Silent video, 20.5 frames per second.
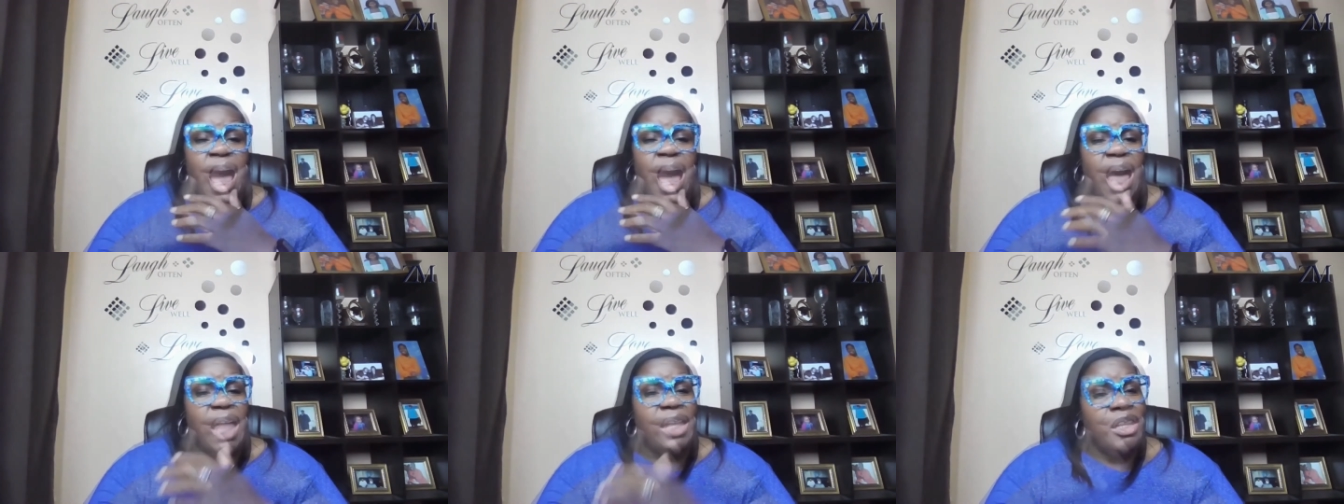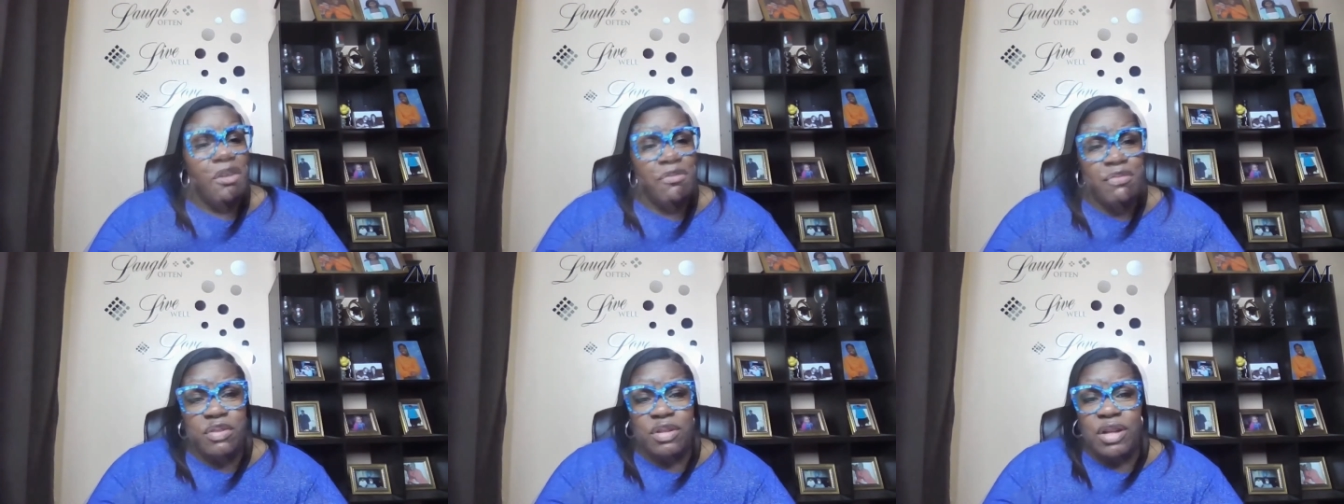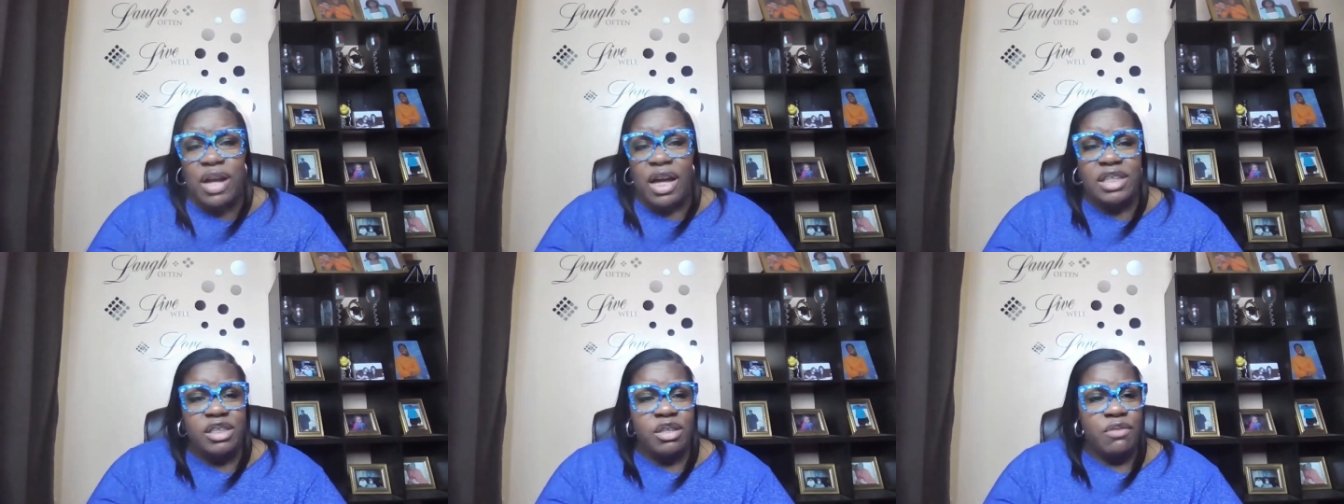I love you
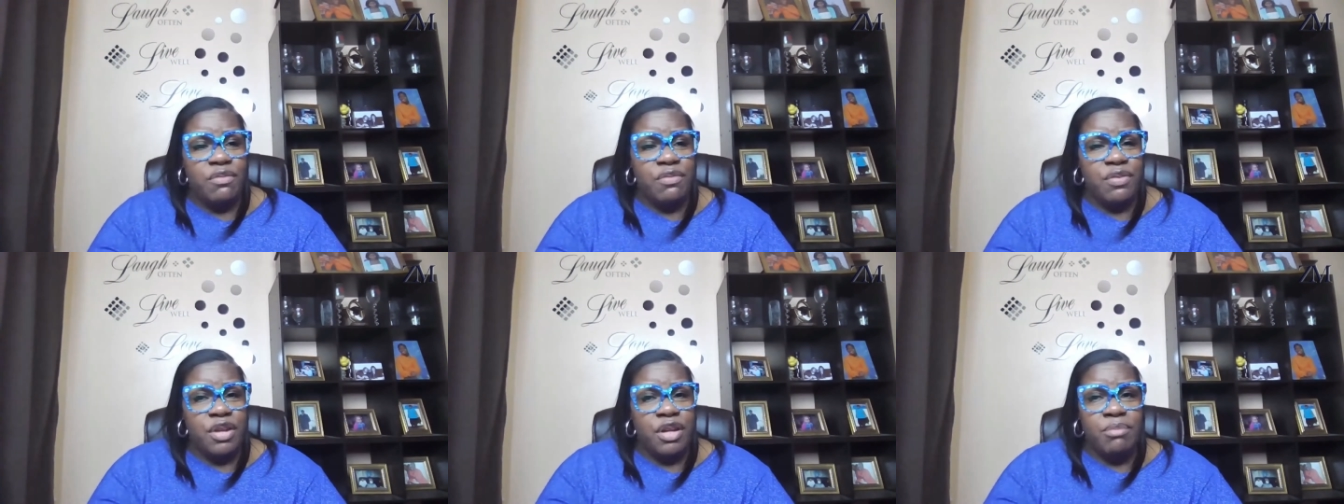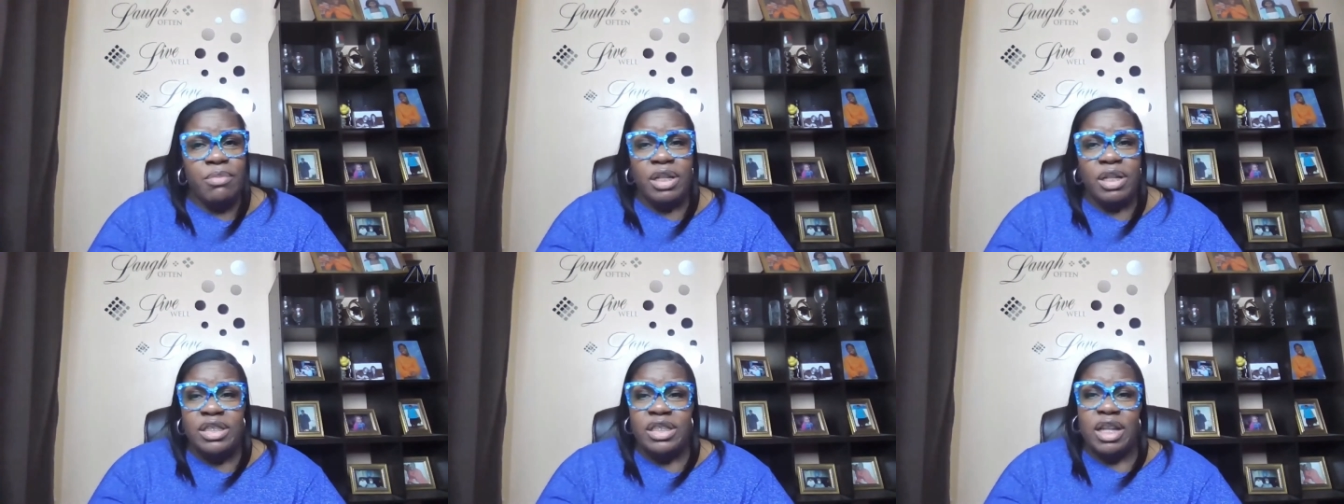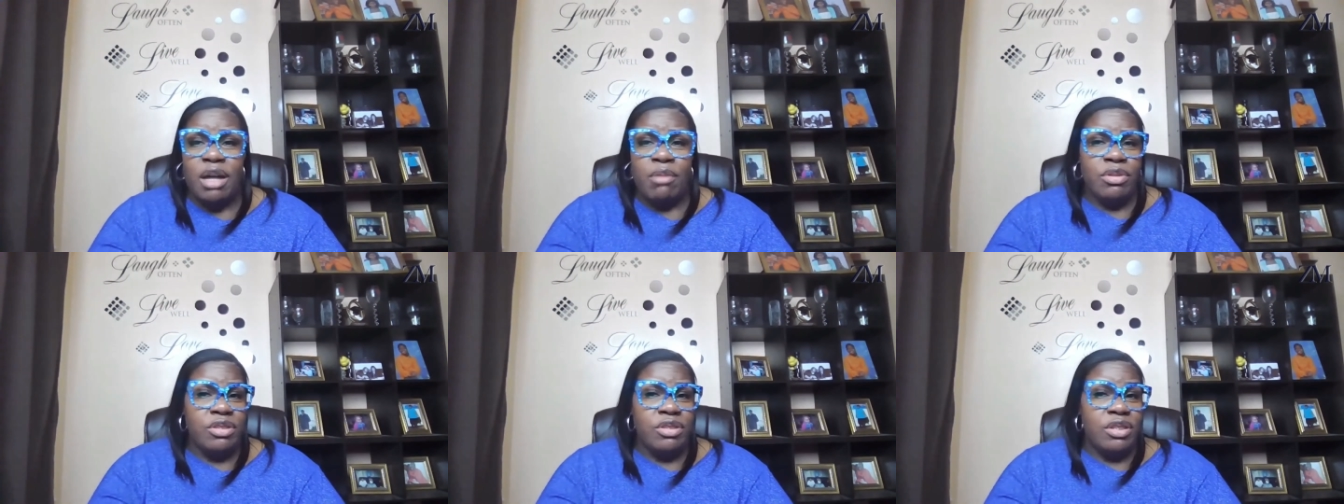guys so very much,
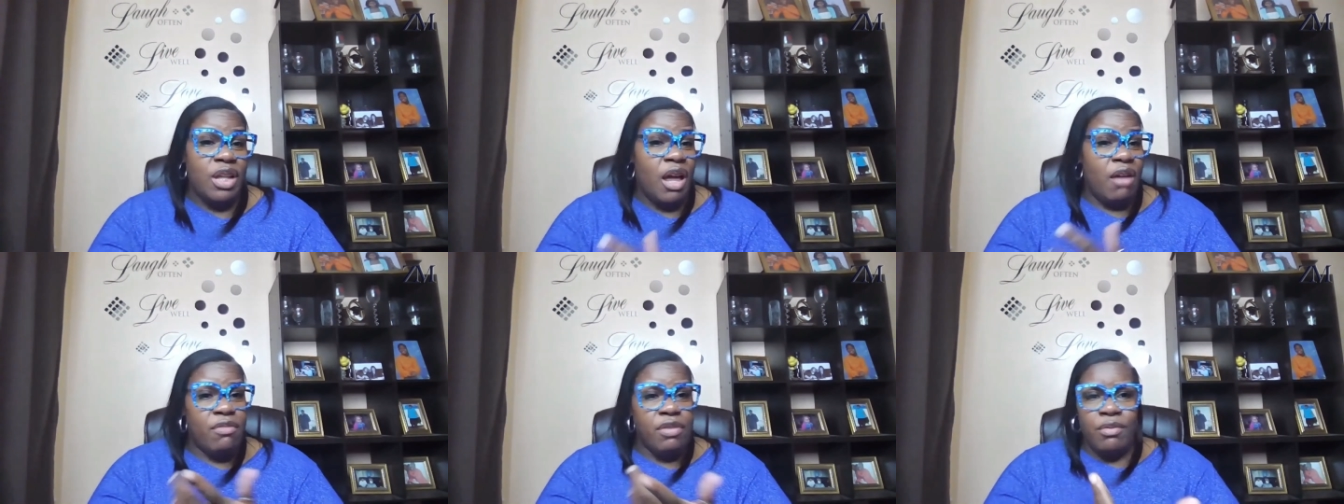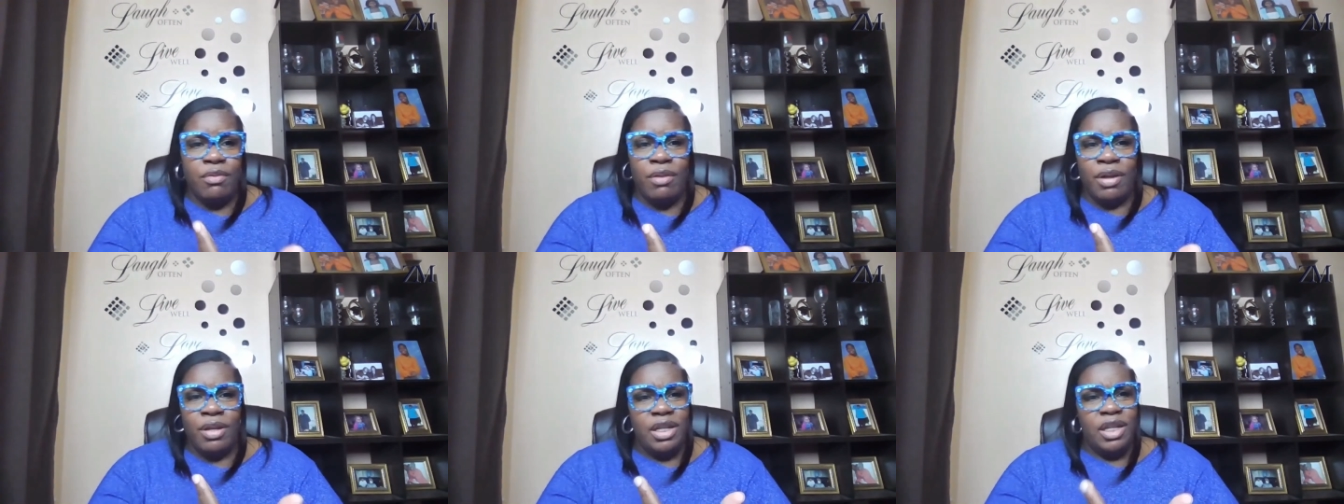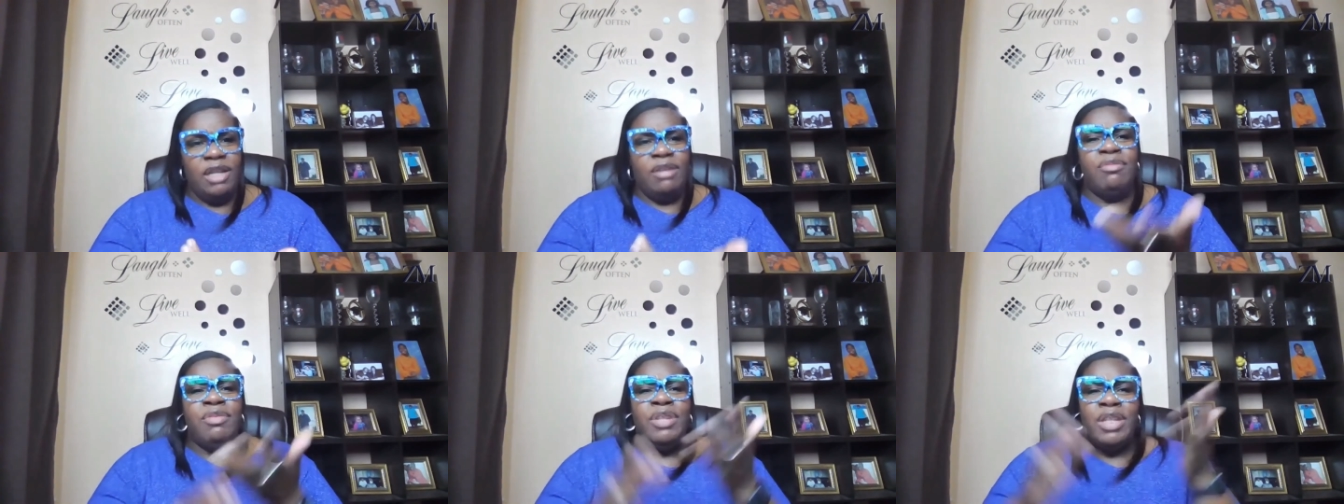and I want you to have a great
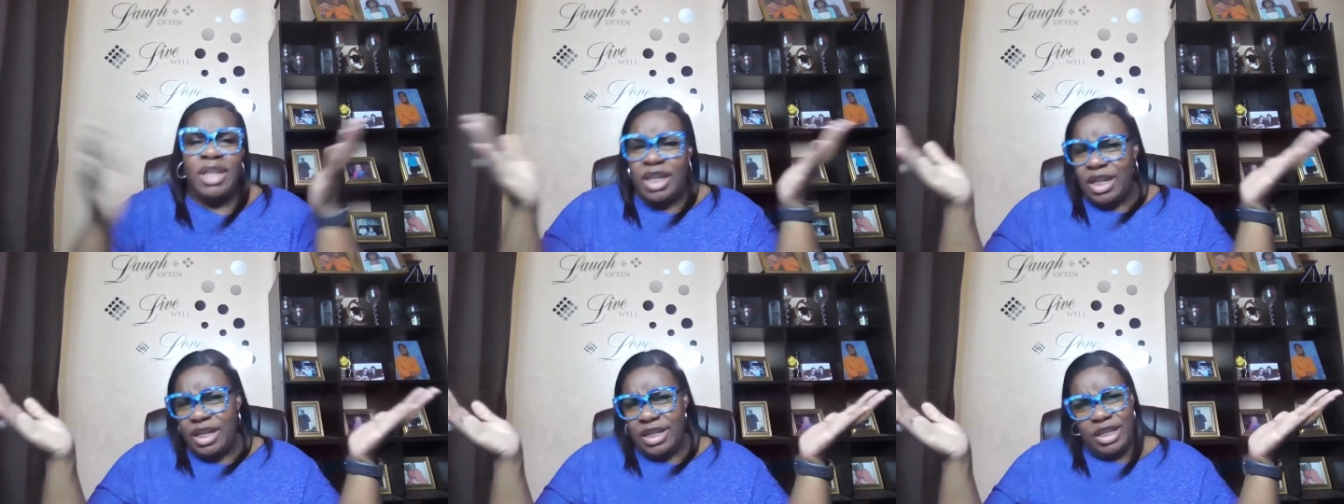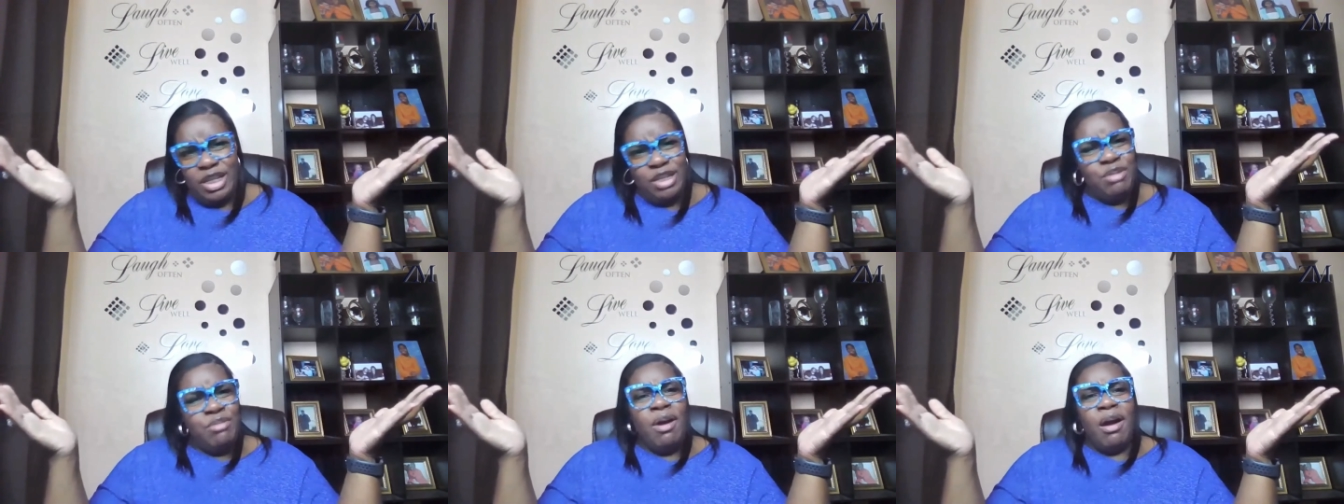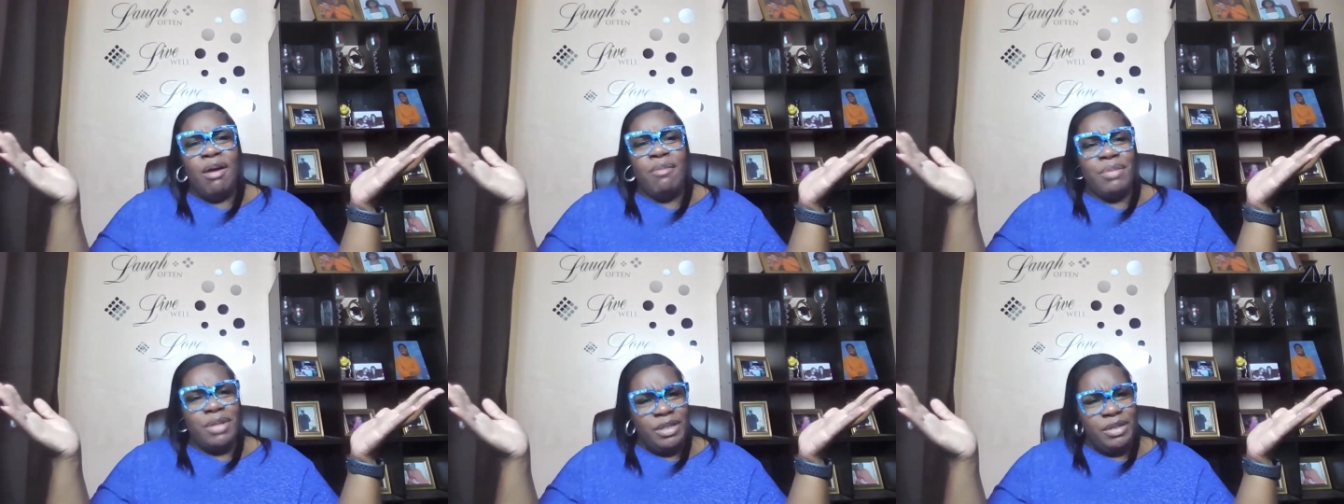evening. Now you
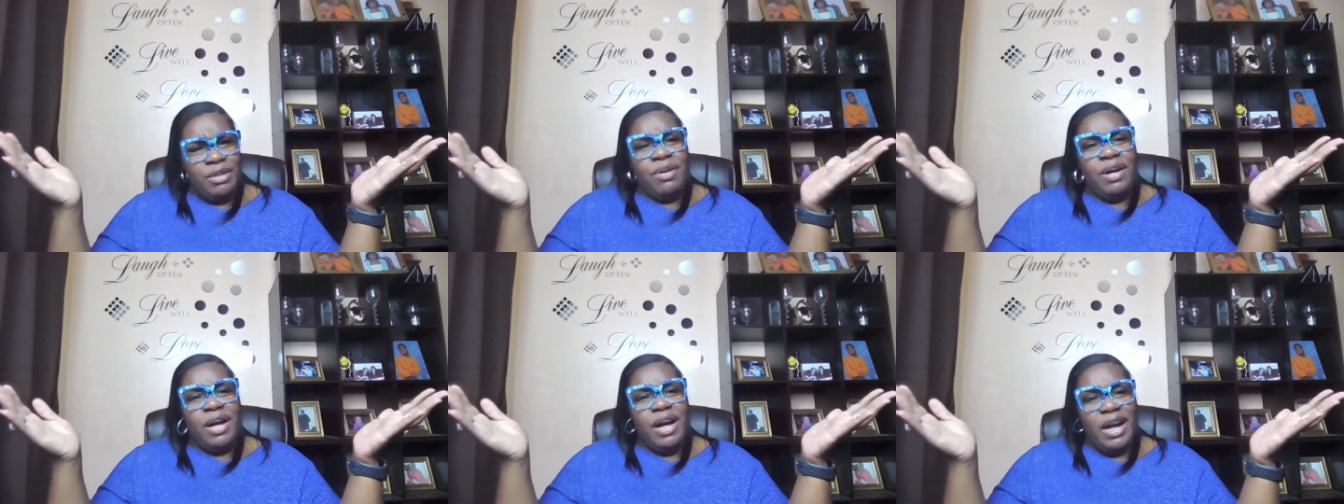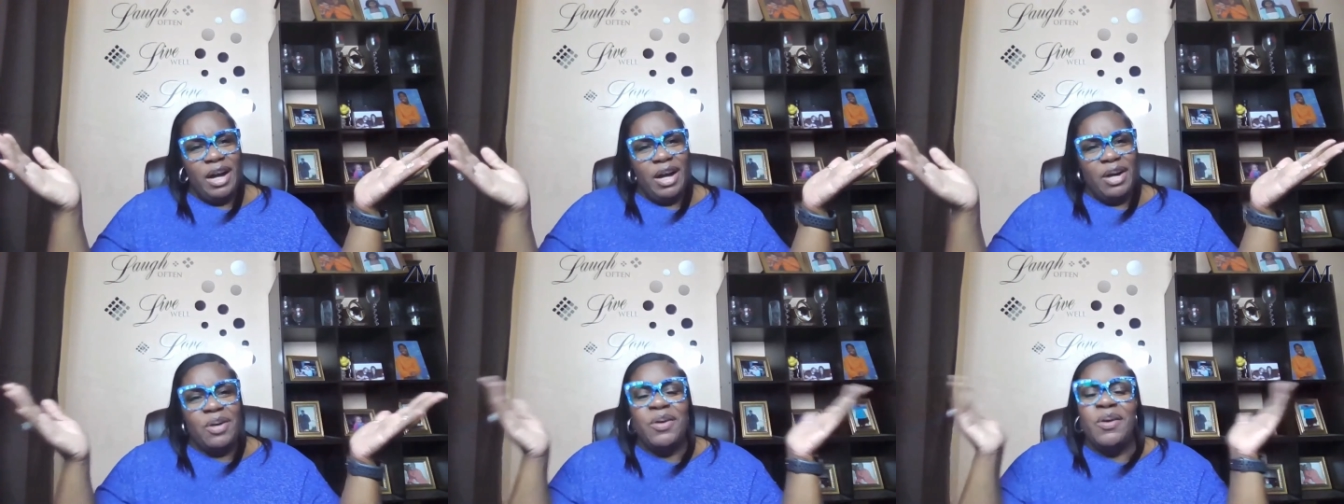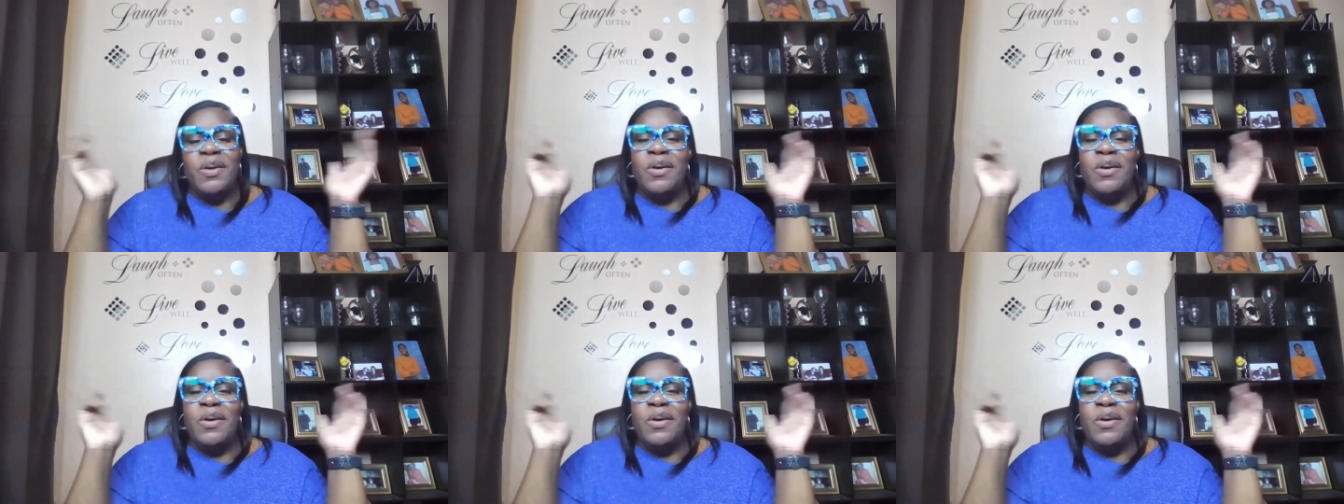already know how.